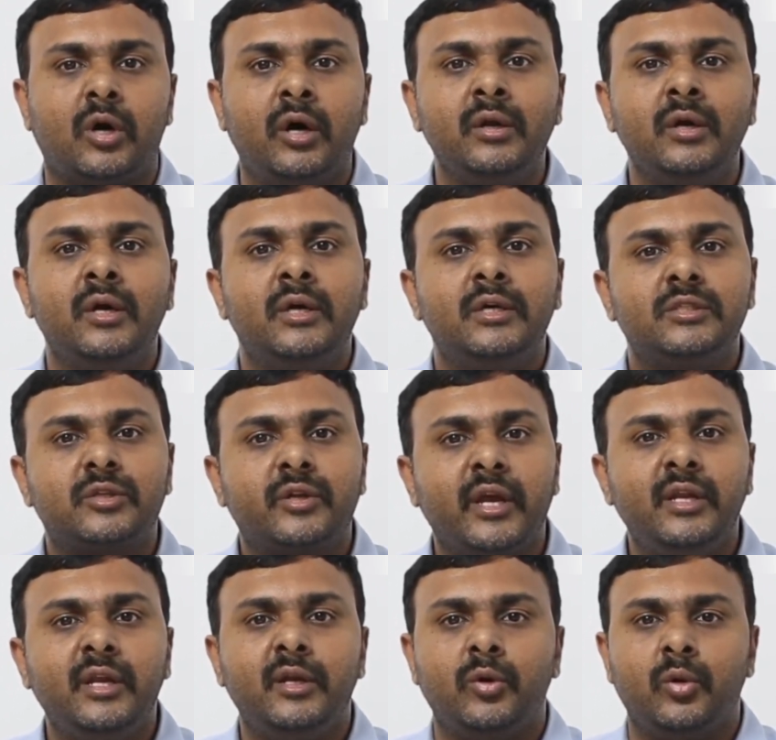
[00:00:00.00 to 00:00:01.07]
or
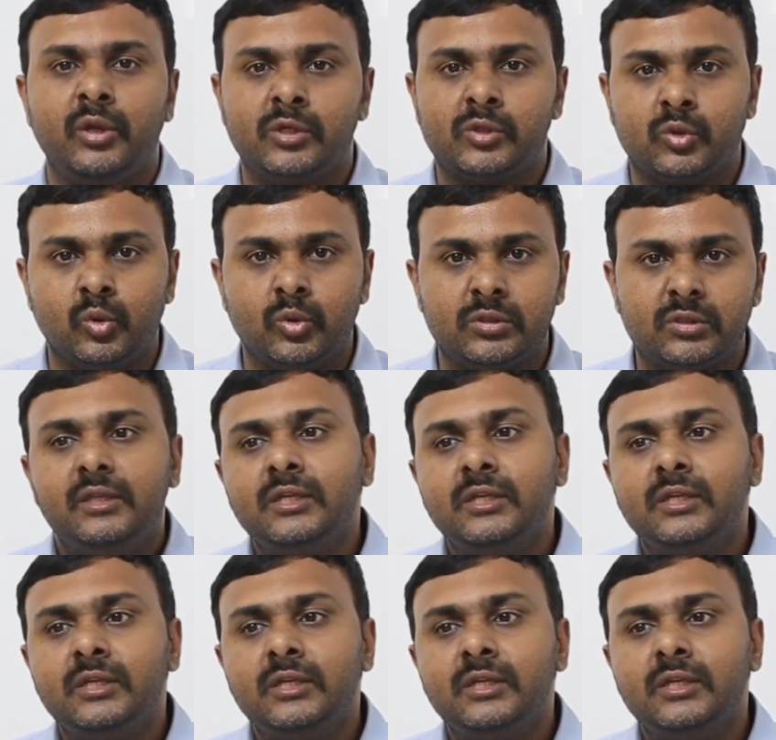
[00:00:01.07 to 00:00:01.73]
straining during stools.